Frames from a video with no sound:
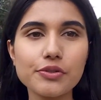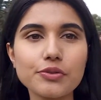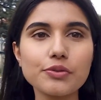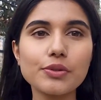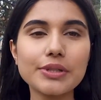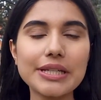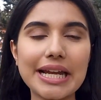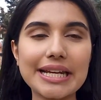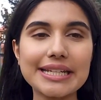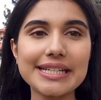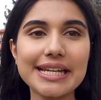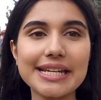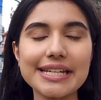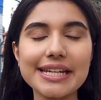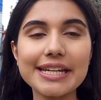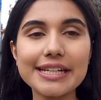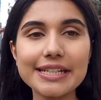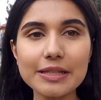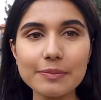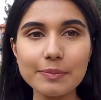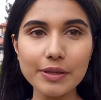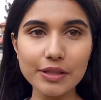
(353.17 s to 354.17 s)
shoot at
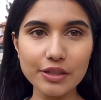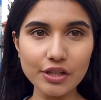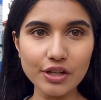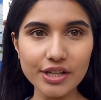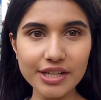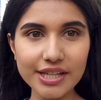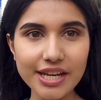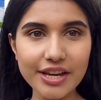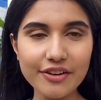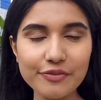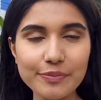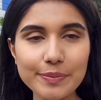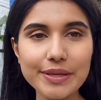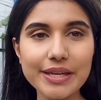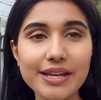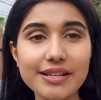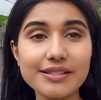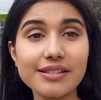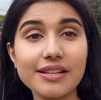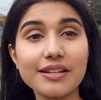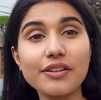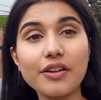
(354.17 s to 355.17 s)
1080p
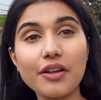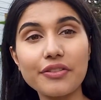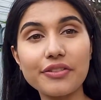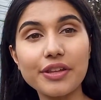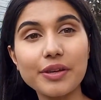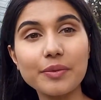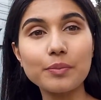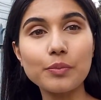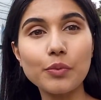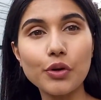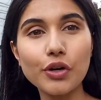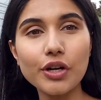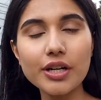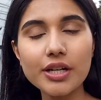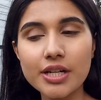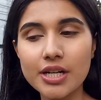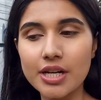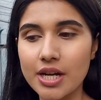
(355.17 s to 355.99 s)
30fps and nothing more.